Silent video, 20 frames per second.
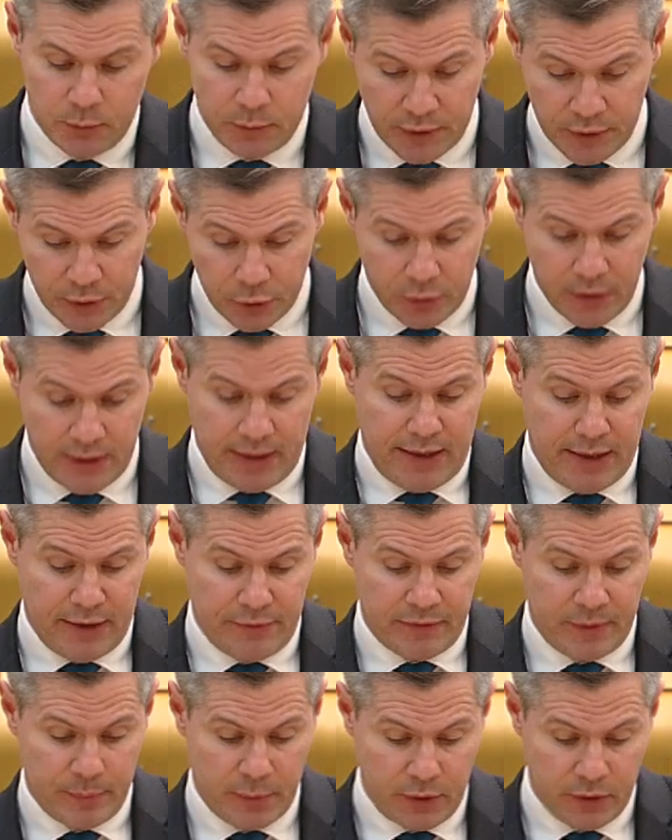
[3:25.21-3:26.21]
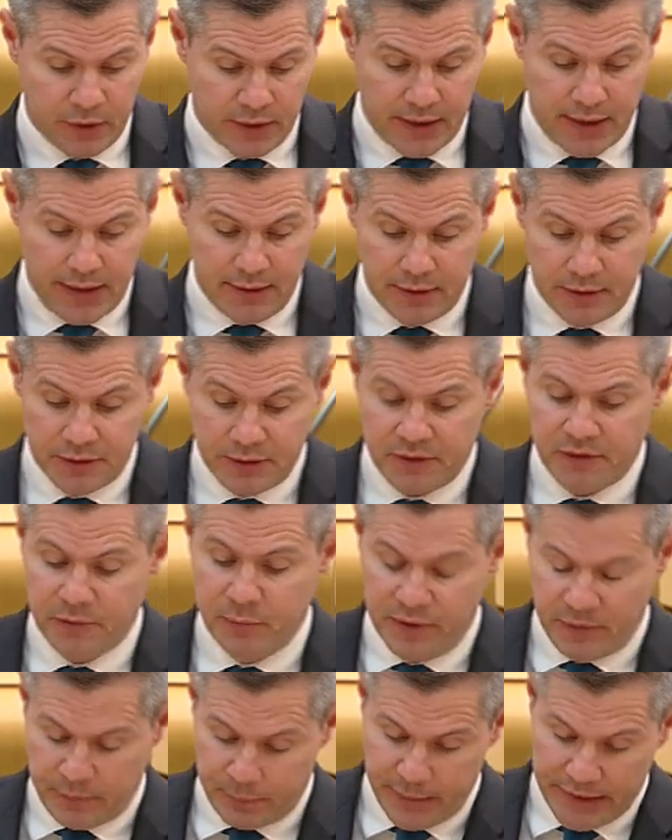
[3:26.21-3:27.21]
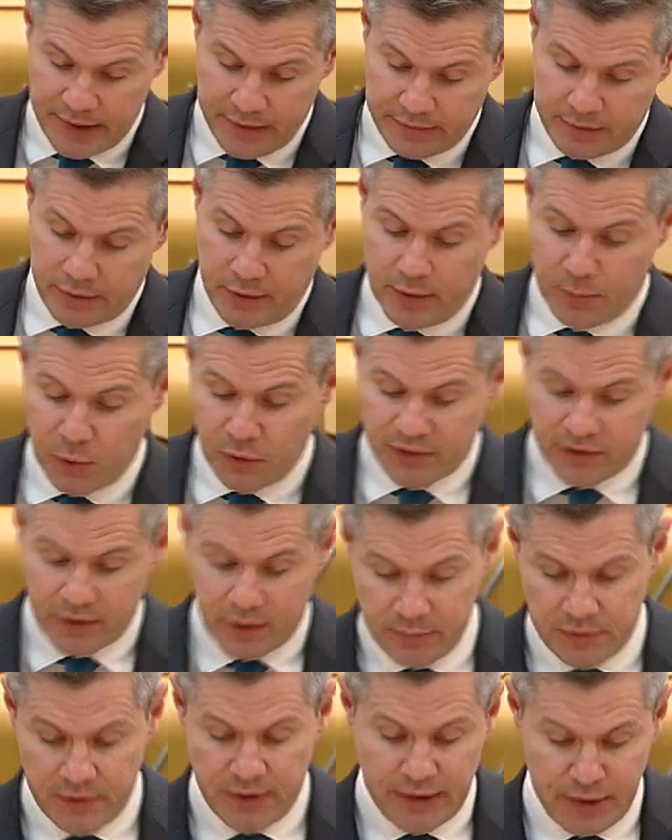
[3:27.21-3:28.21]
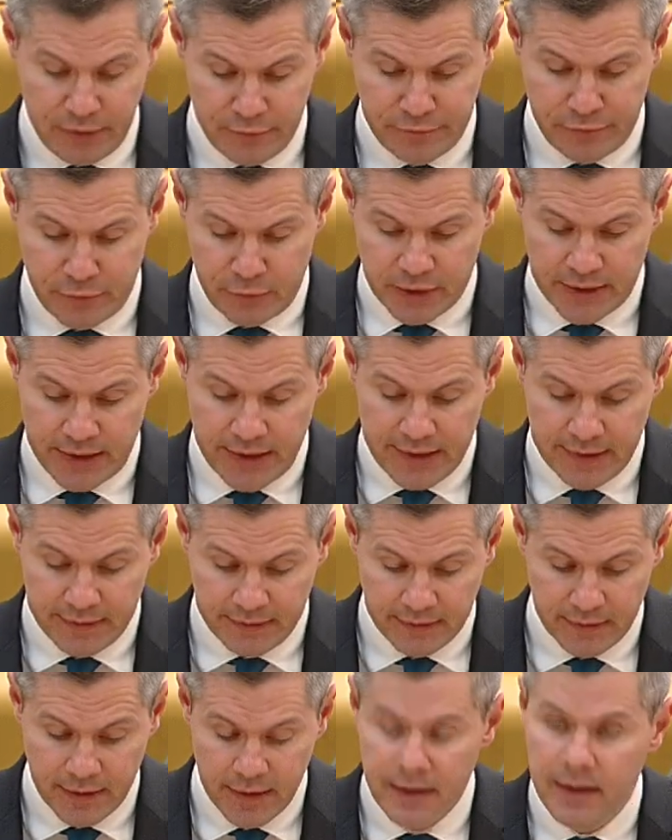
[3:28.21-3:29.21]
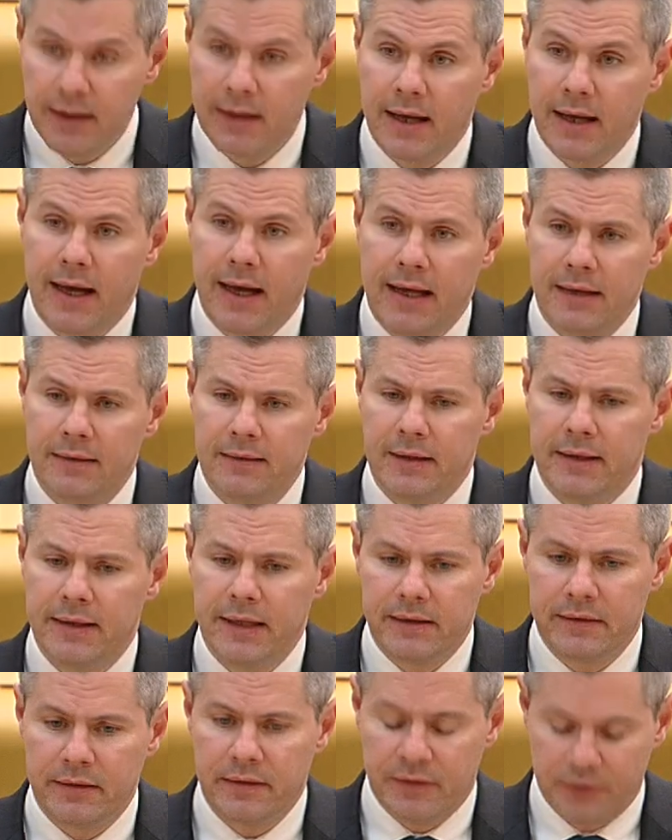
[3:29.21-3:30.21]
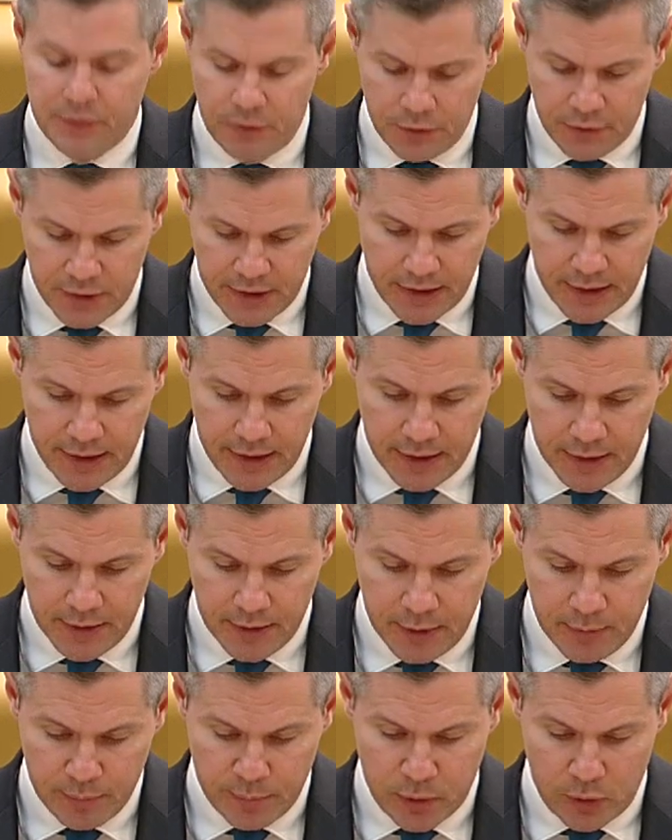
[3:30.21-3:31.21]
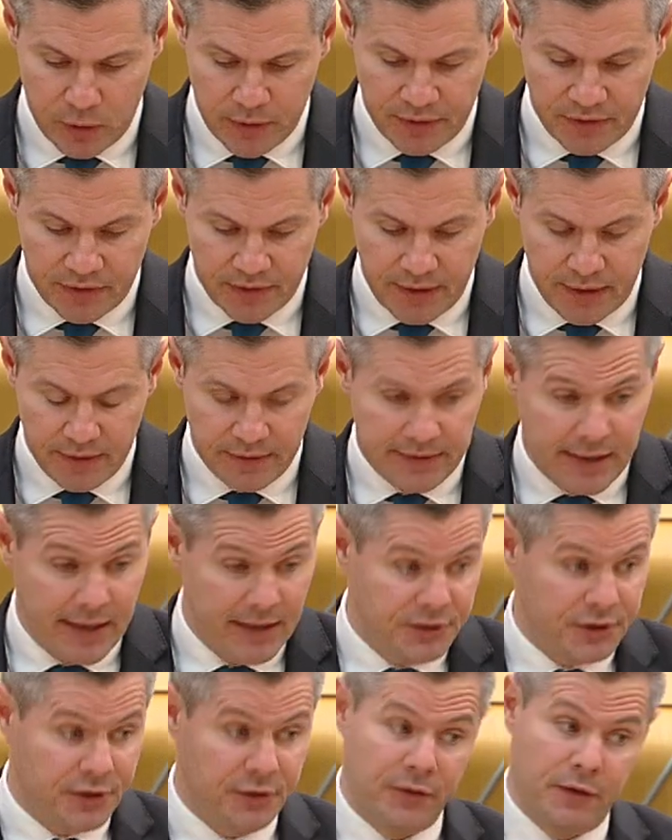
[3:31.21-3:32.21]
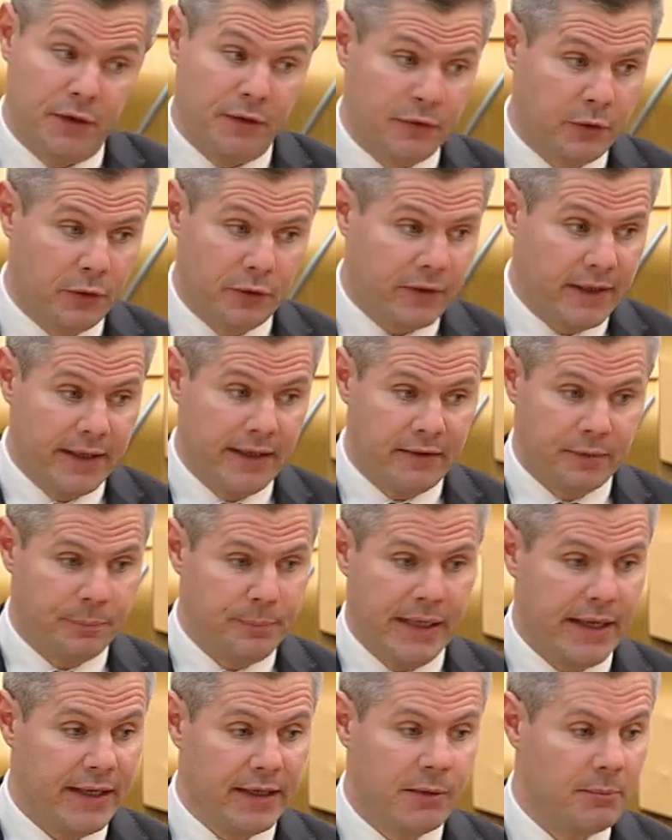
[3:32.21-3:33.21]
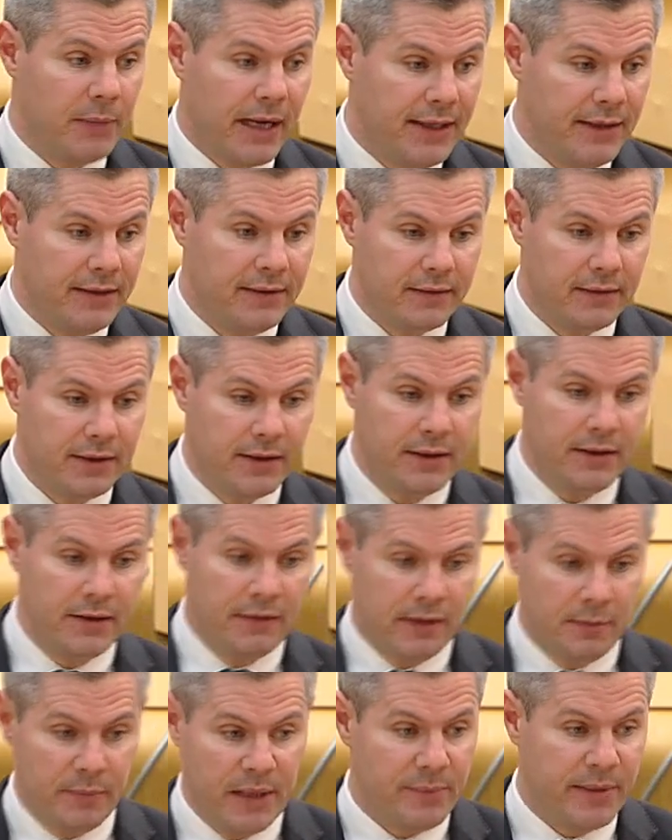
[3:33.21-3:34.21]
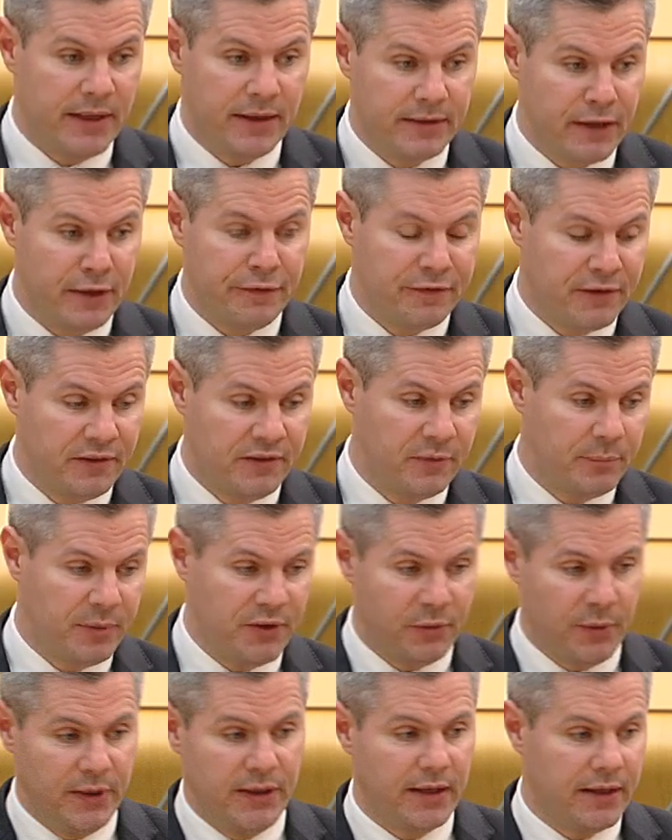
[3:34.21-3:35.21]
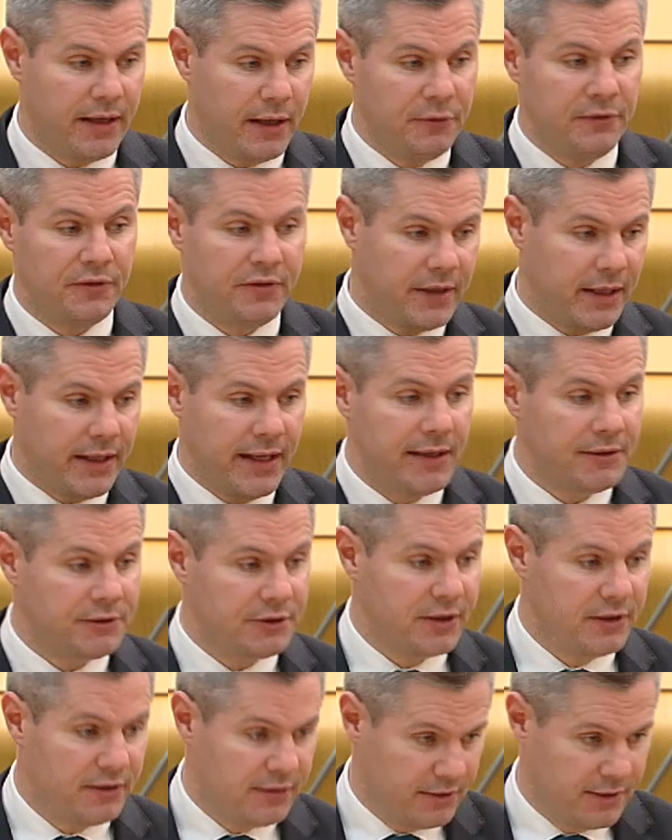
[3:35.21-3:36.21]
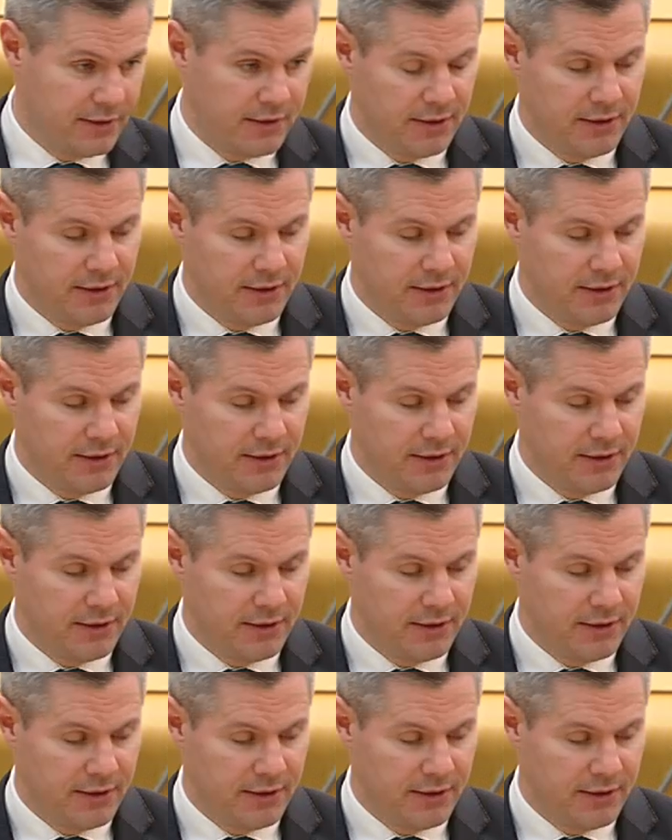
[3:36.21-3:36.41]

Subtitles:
We don't have the block grant adjustments based on the most up-to-date forecast and the latest UK policy intentions. And of course, let's bear in mind there may be a difference between announced election